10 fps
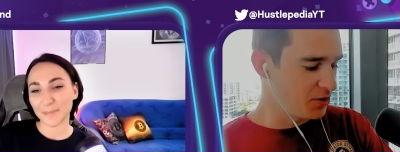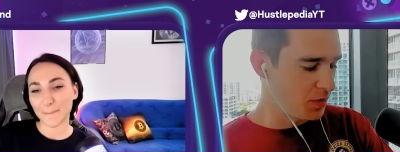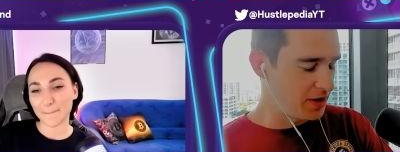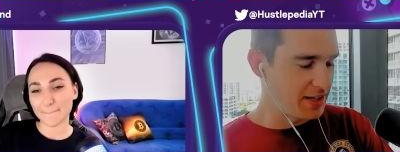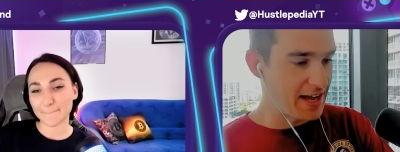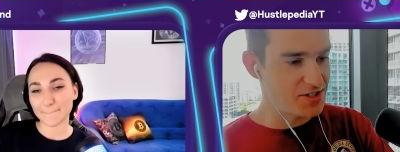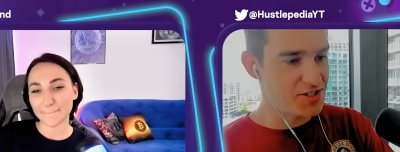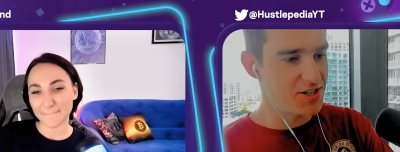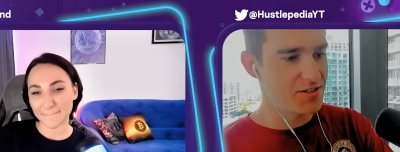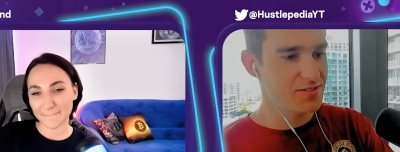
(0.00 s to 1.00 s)
Speaker 1: go to the one
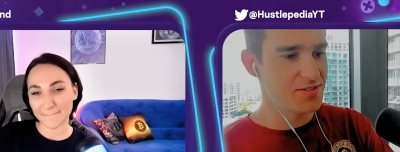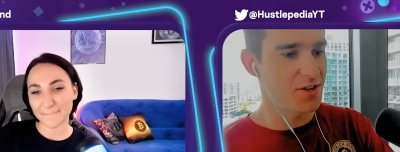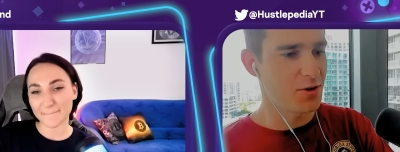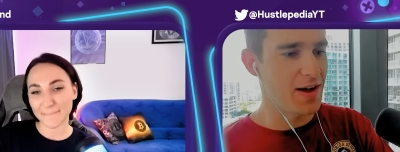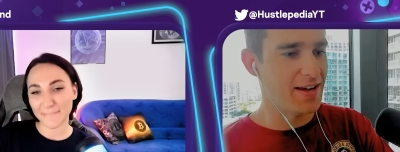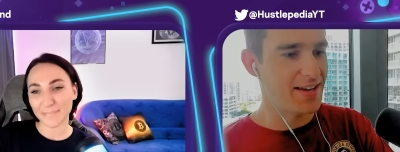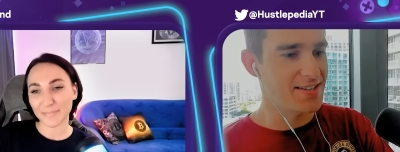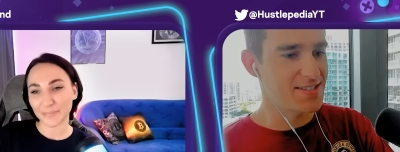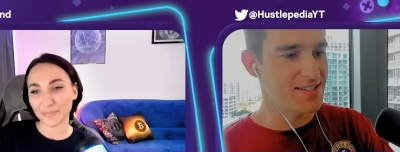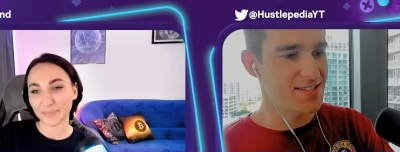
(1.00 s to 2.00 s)
last year, so I
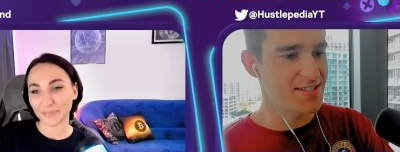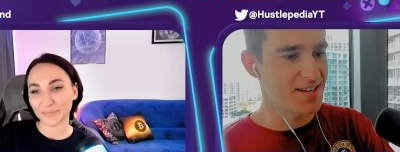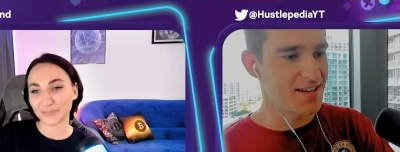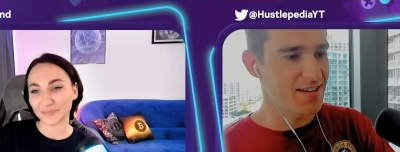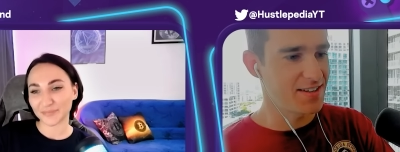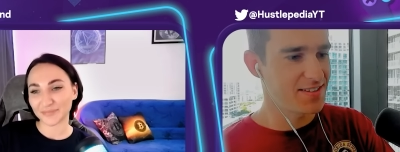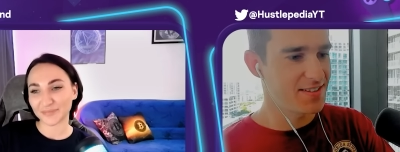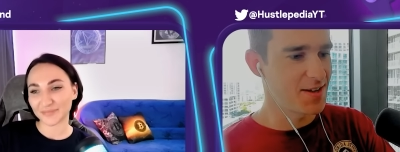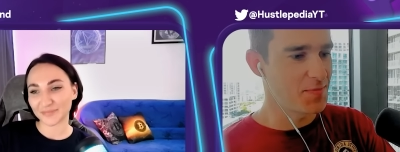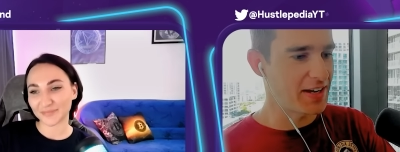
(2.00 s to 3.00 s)
guess it's uh,
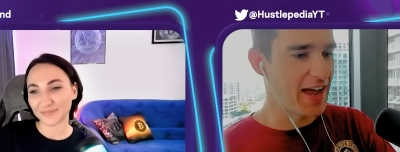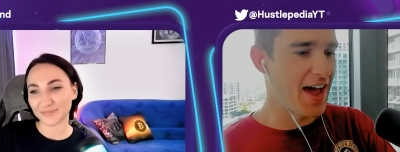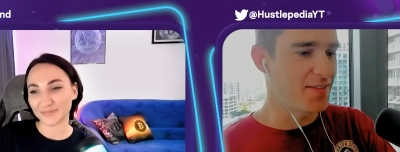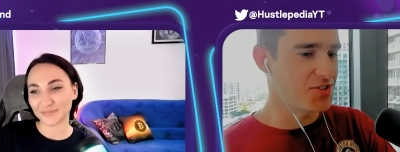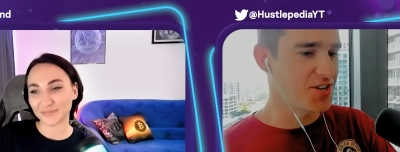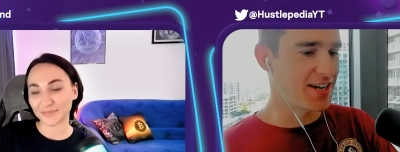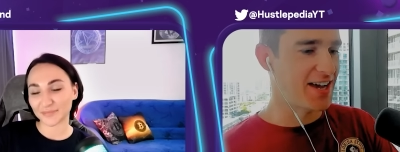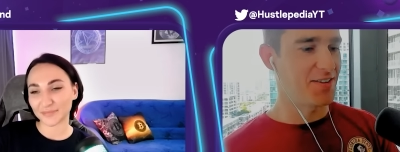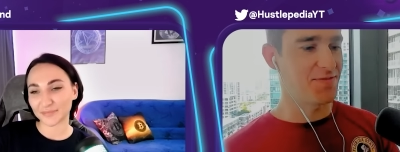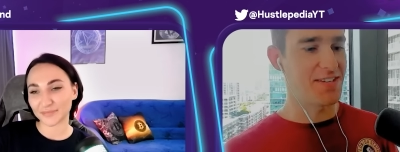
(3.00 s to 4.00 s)
something I have to check
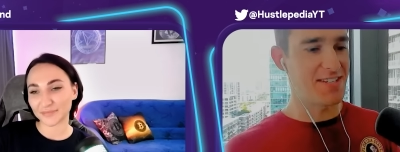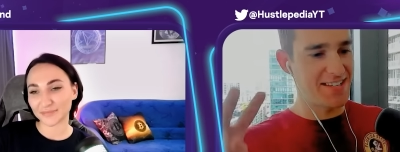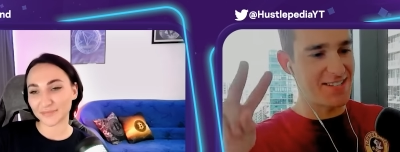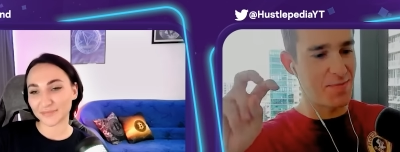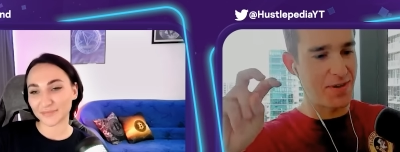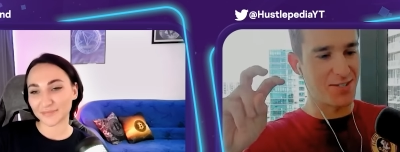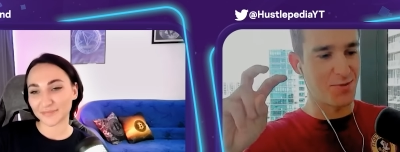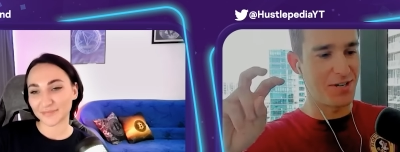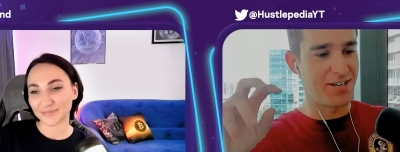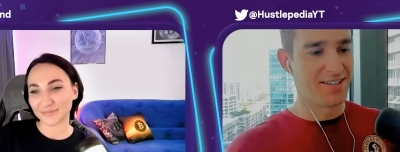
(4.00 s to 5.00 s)
out if they say it's the biggest
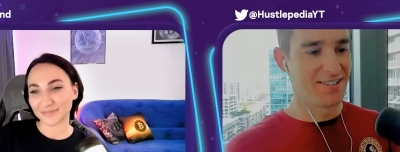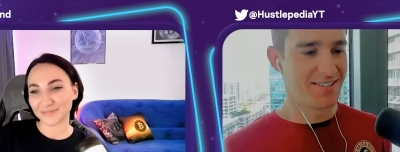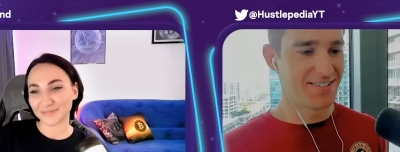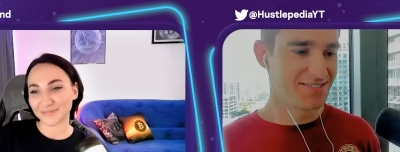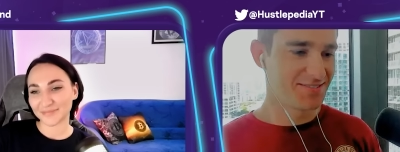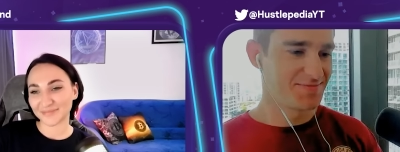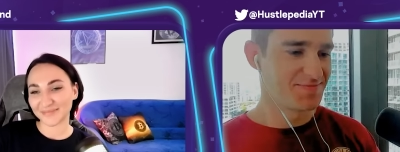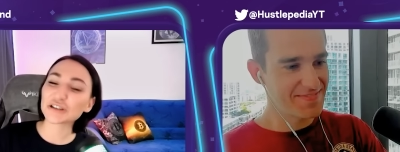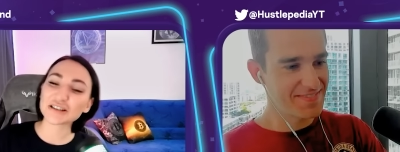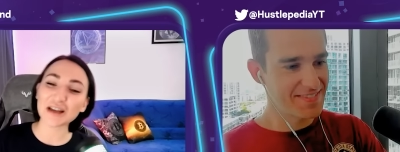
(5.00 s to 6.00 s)
one.
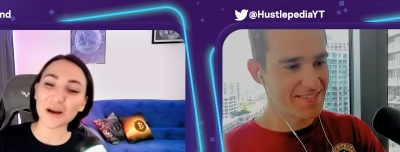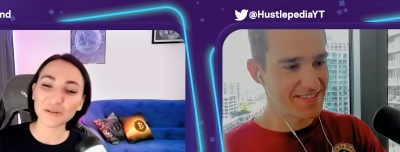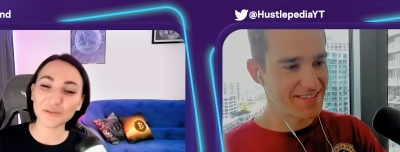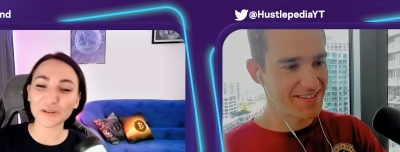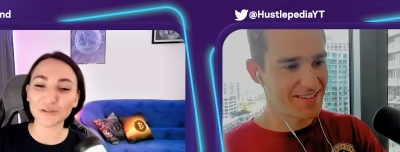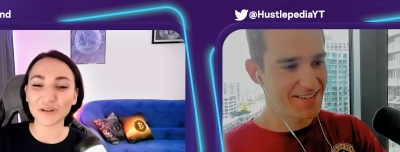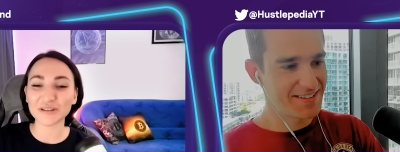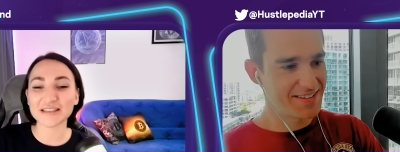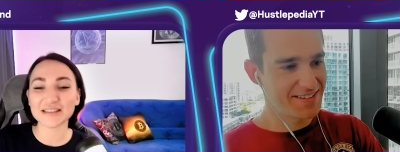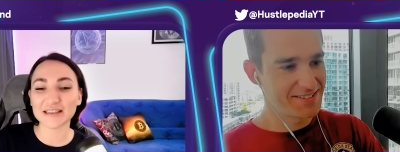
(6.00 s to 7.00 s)
Speaker 2: Just out of
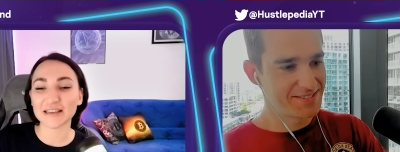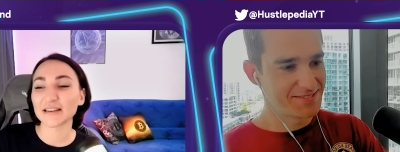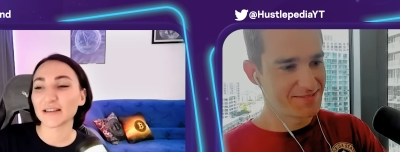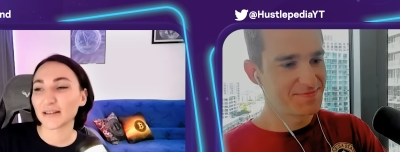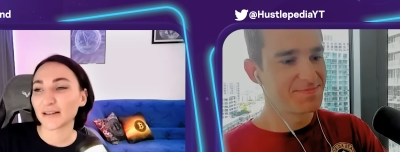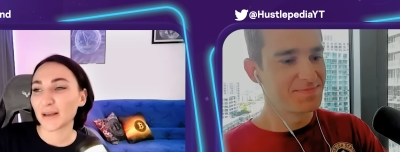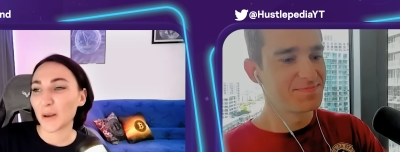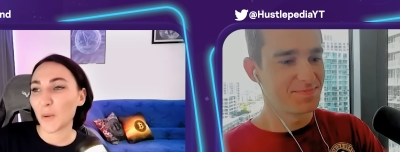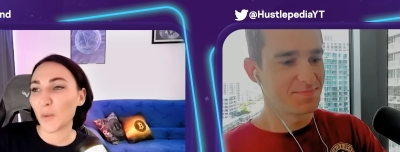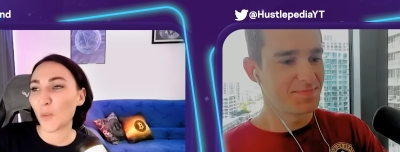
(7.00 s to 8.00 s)
curiosity,
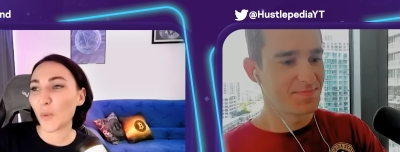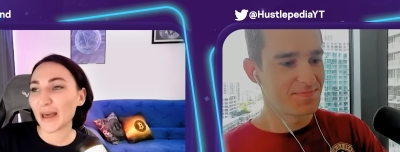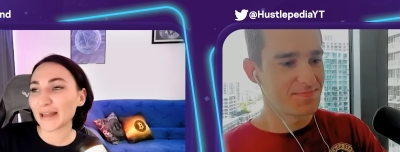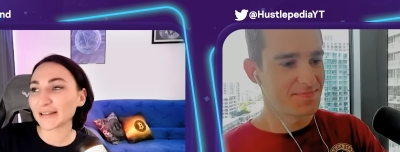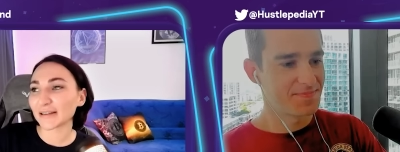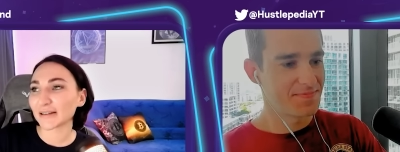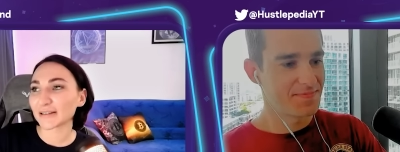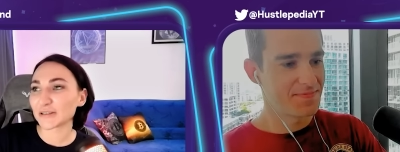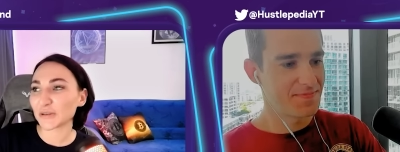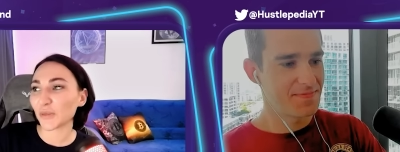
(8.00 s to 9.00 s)
when
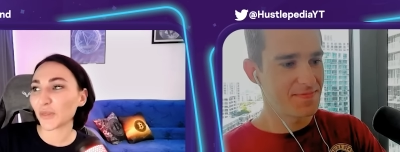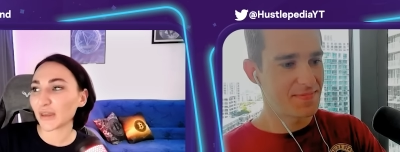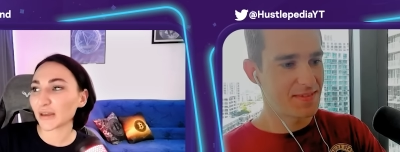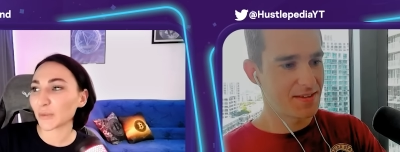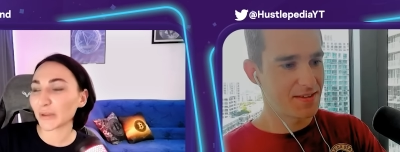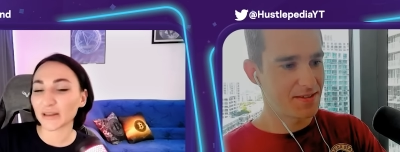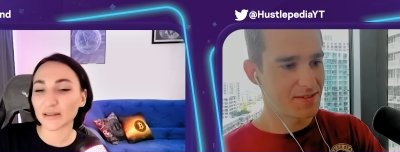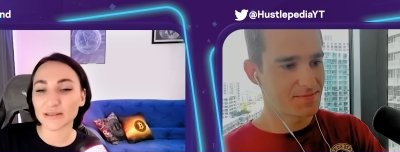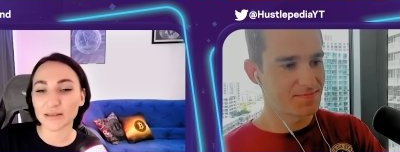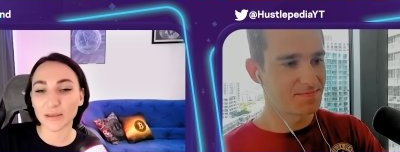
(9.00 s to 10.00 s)
do you think we're gonna
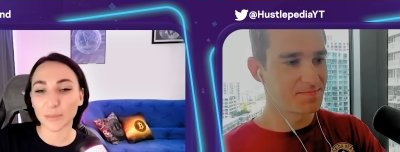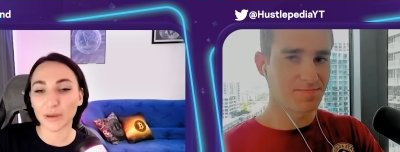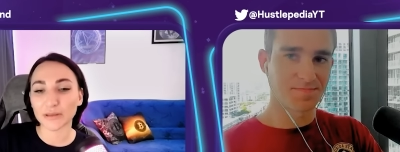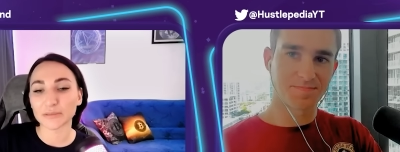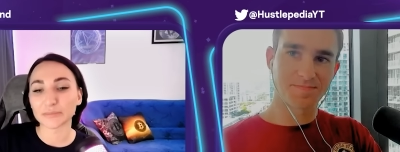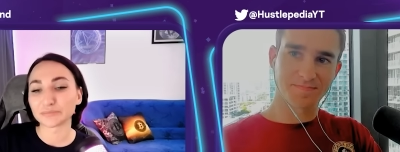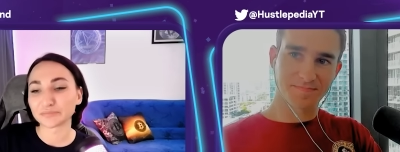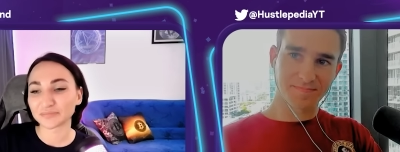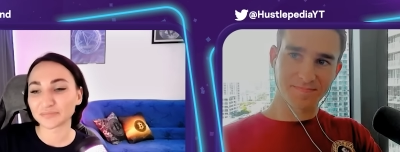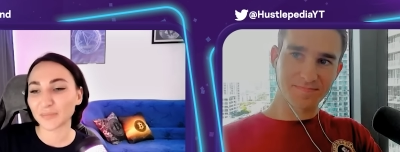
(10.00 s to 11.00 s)
see the bottom?
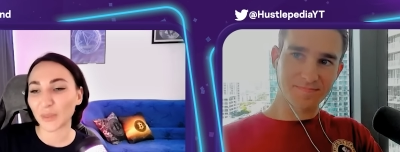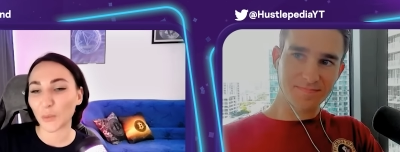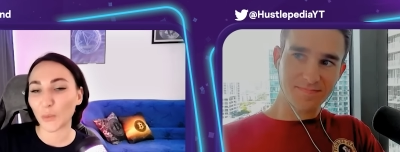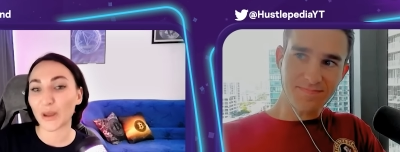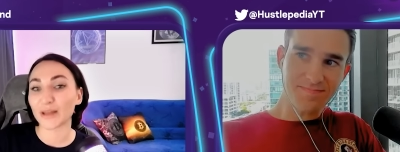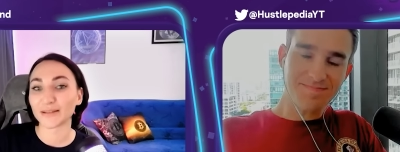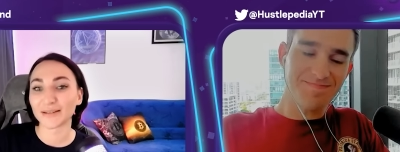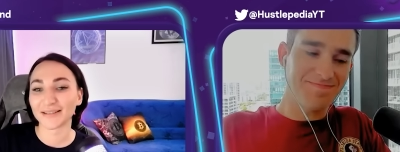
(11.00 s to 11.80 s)
When?